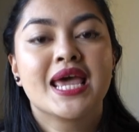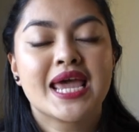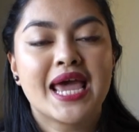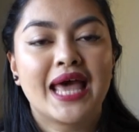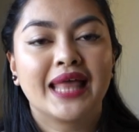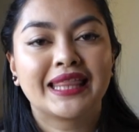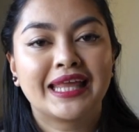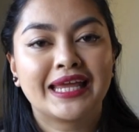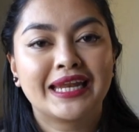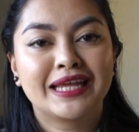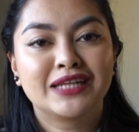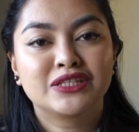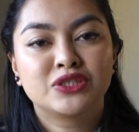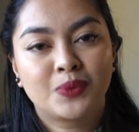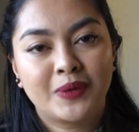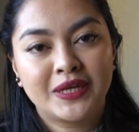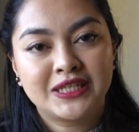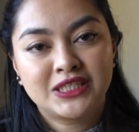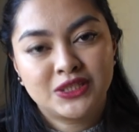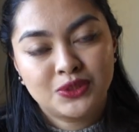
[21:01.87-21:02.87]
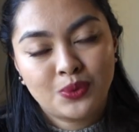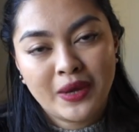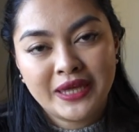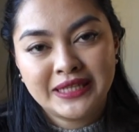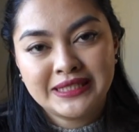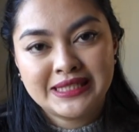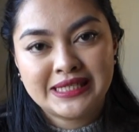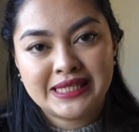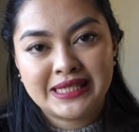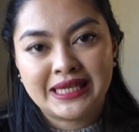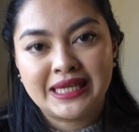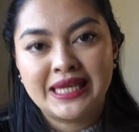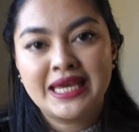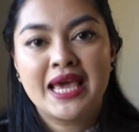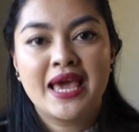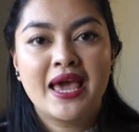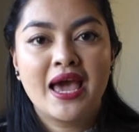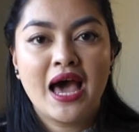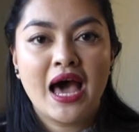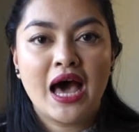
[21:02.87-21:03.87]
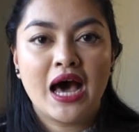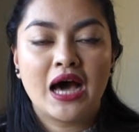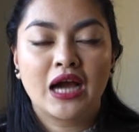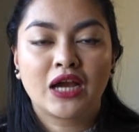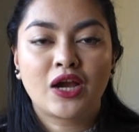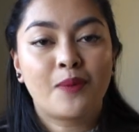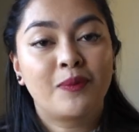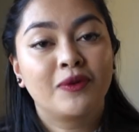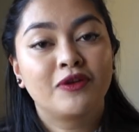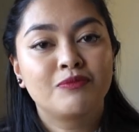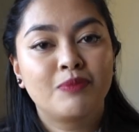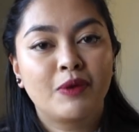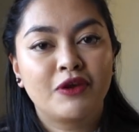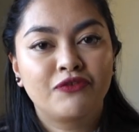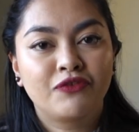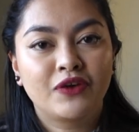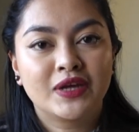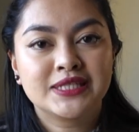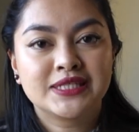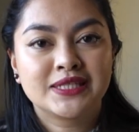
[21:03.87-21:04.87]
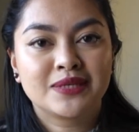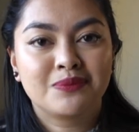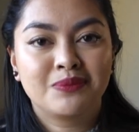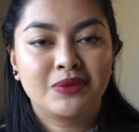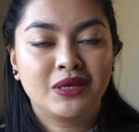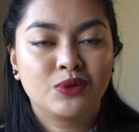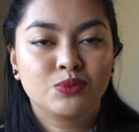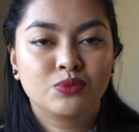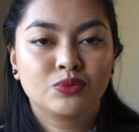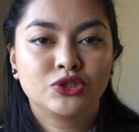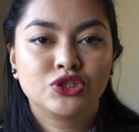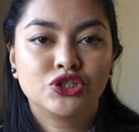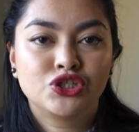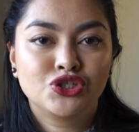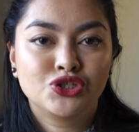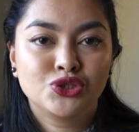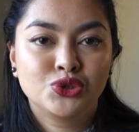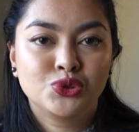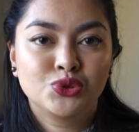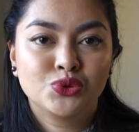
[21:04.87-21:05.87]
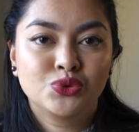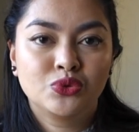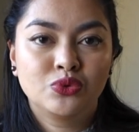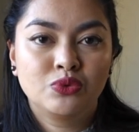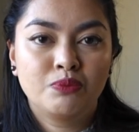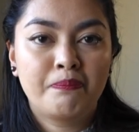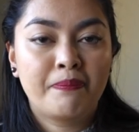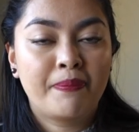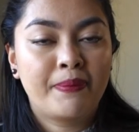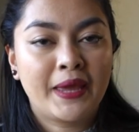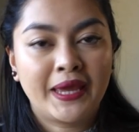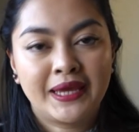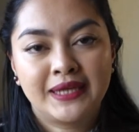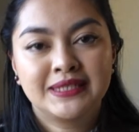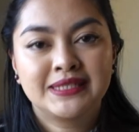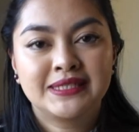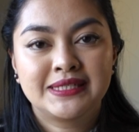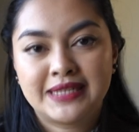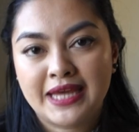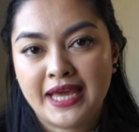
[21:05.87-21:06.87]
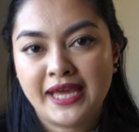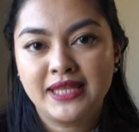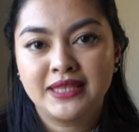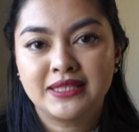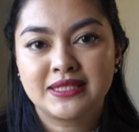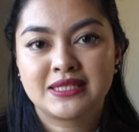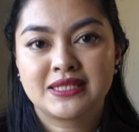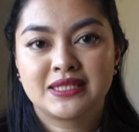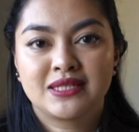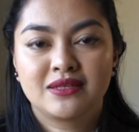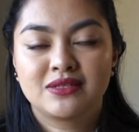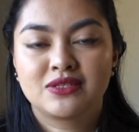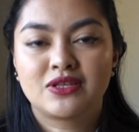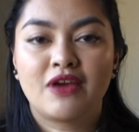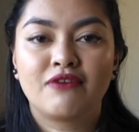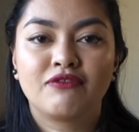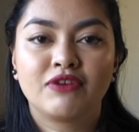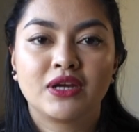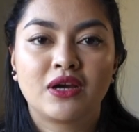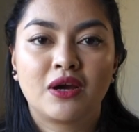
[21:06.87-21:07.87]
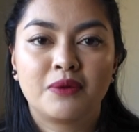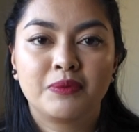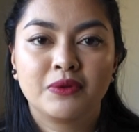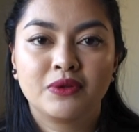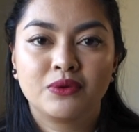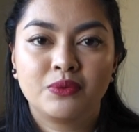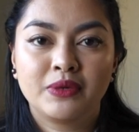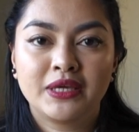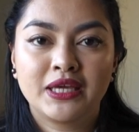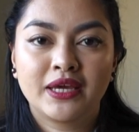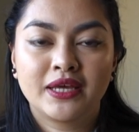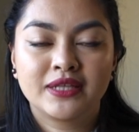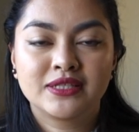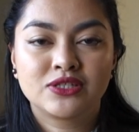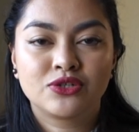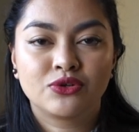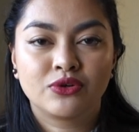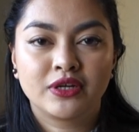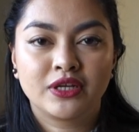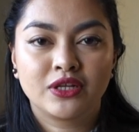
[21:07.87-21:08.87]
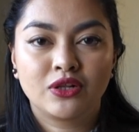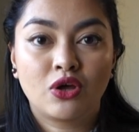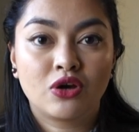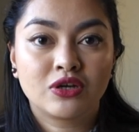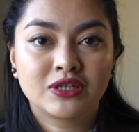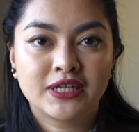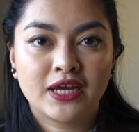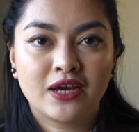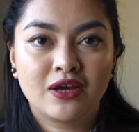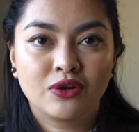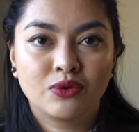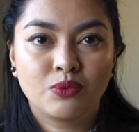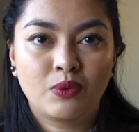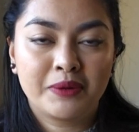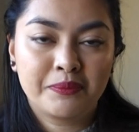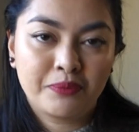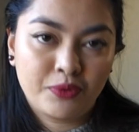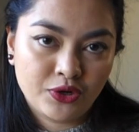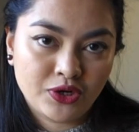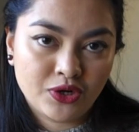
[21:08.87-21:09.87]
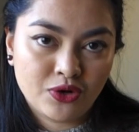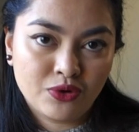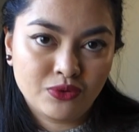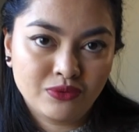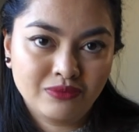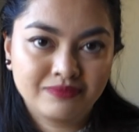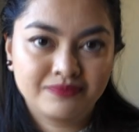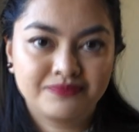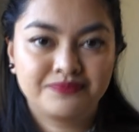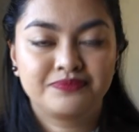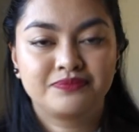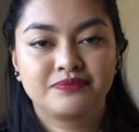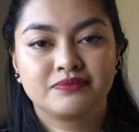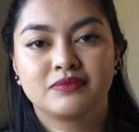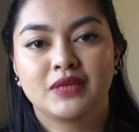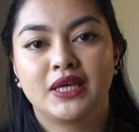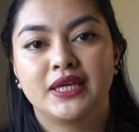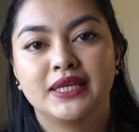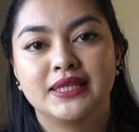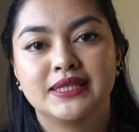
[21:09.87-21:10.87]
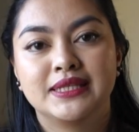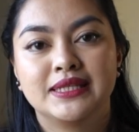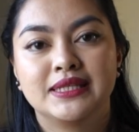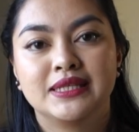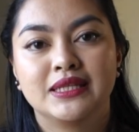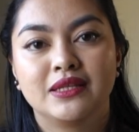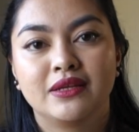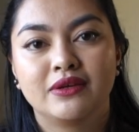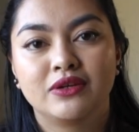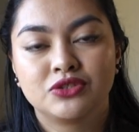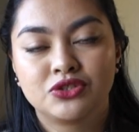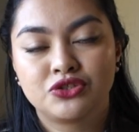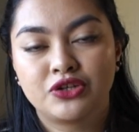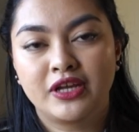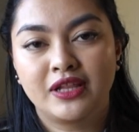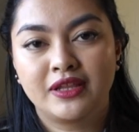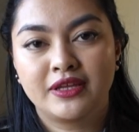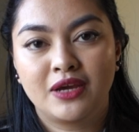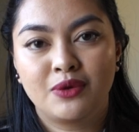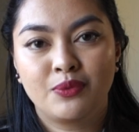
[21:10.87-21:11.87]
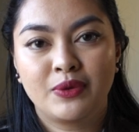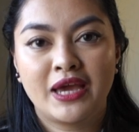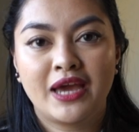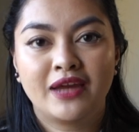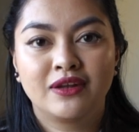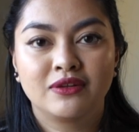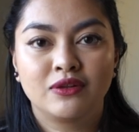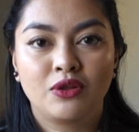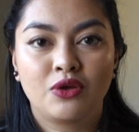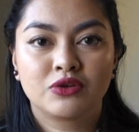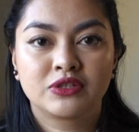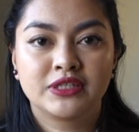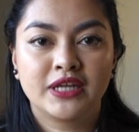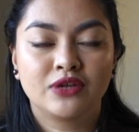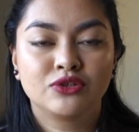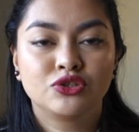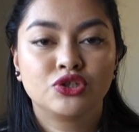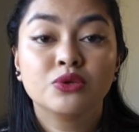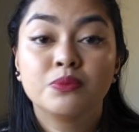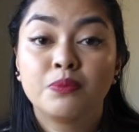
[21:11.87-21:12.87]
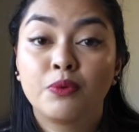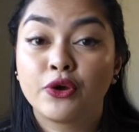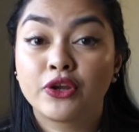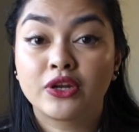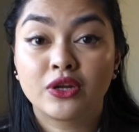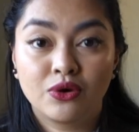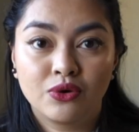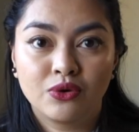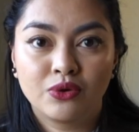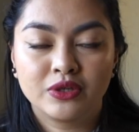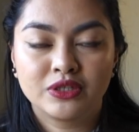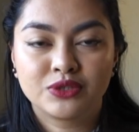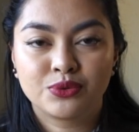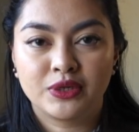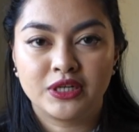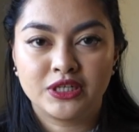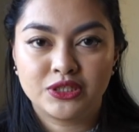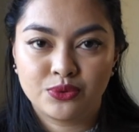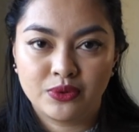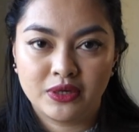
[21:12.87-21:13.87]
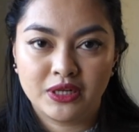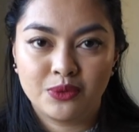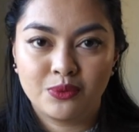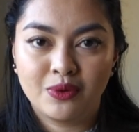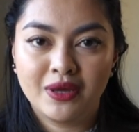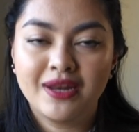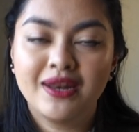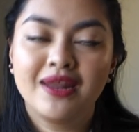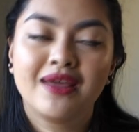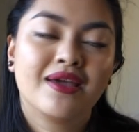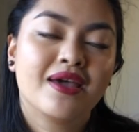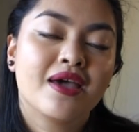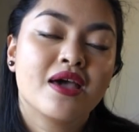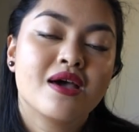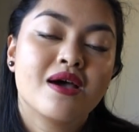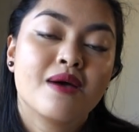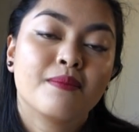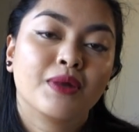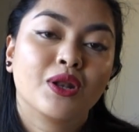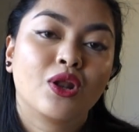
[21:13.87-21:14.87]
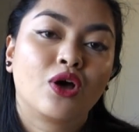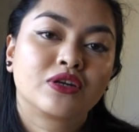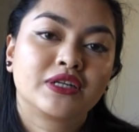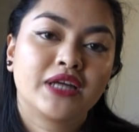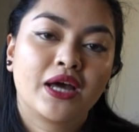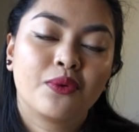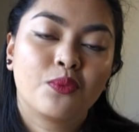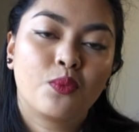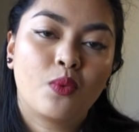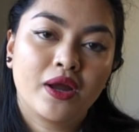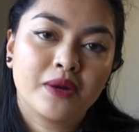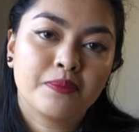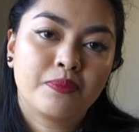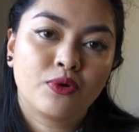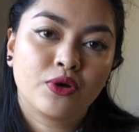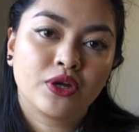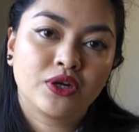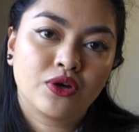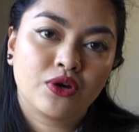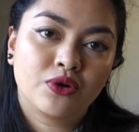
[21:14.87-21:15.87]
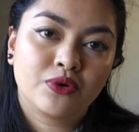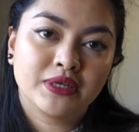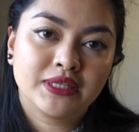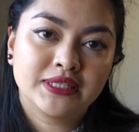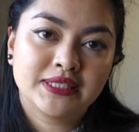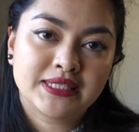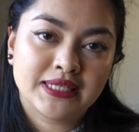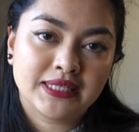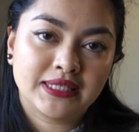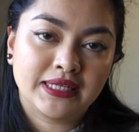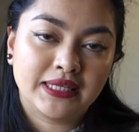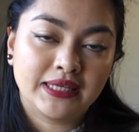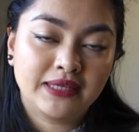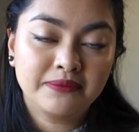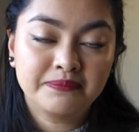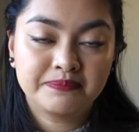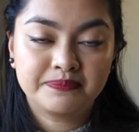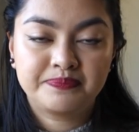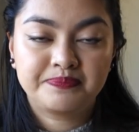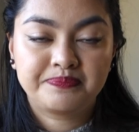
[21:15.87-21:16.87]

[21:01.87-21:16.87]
And then in 2020, a couple of my friends and me would do paint dates. So every couple of weekends during lockdown 1.0 in Australia, we had a lockdown 2.0 in 2021, but lockdown 1.0 in Sydney,